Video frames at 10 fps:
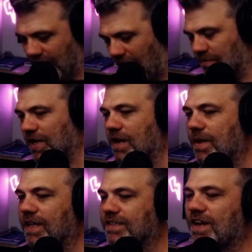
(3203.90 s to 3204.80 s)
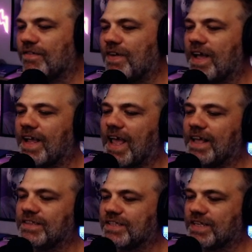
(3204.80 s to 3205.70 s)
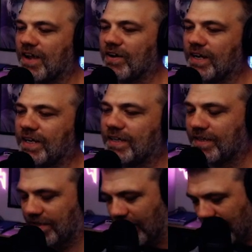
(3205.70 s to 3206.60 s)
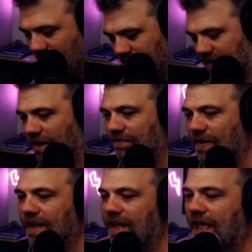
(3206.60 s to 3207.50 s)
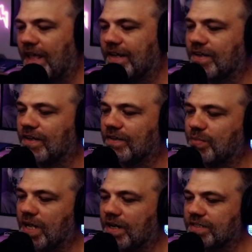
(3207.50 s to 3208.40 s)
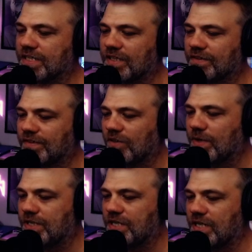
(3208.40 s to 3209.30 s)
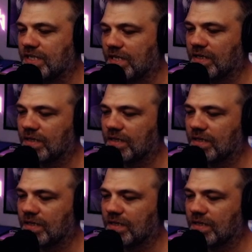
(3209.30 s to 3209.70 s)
I'm trying to make it terrifying and scary, or terrifying and but just a little bit cheesy.